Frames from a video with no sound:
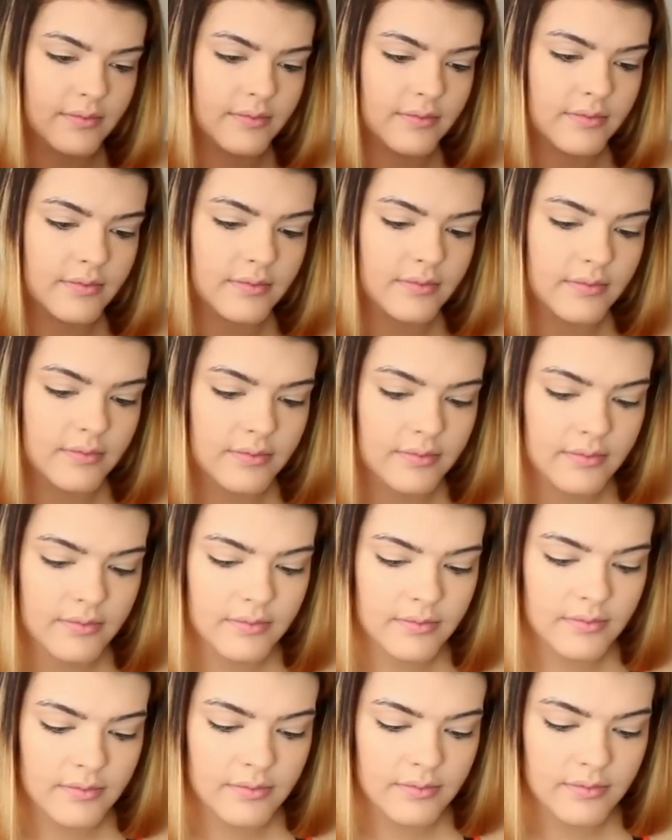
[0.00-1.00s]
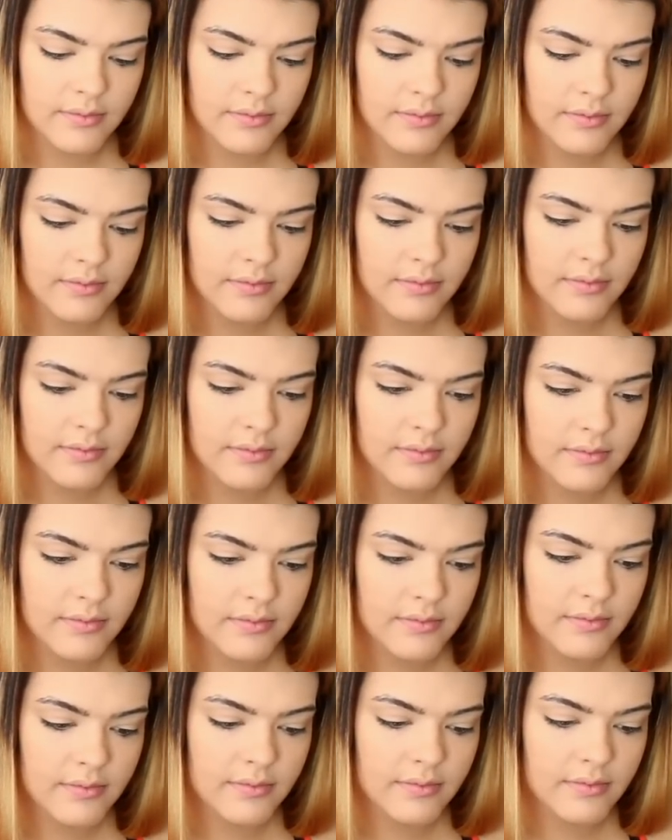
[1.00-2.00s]

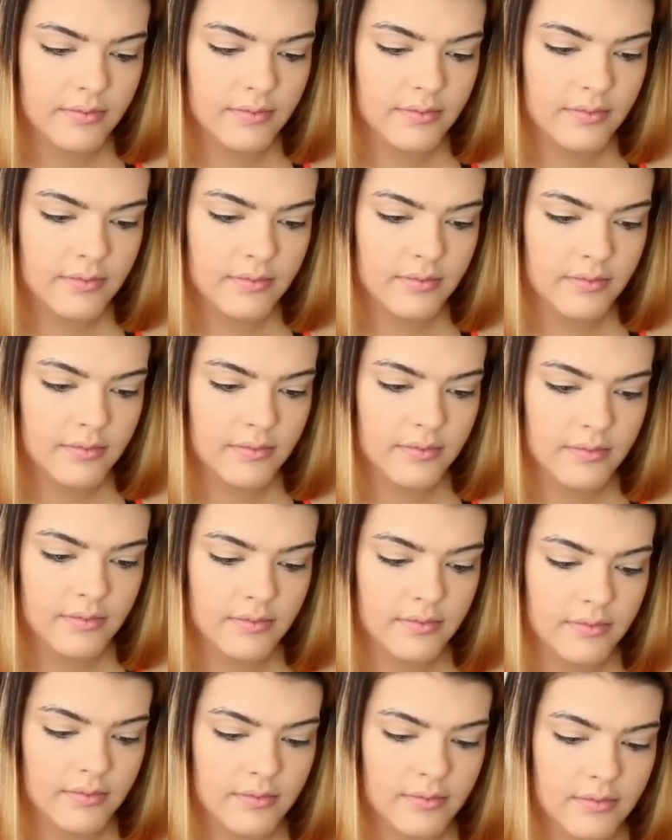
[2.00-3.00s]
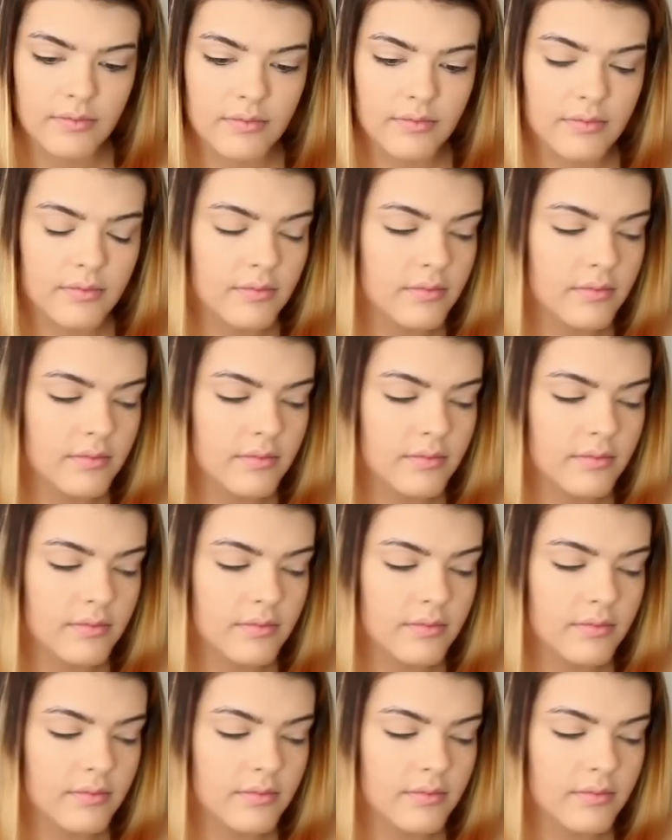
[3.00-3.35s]
(silent)